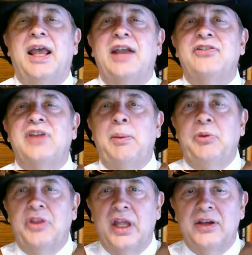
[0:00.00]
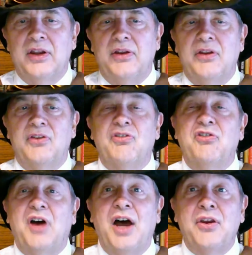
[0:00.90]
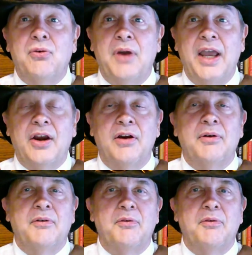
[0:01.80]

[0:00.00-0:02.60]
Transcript: except that this other writer,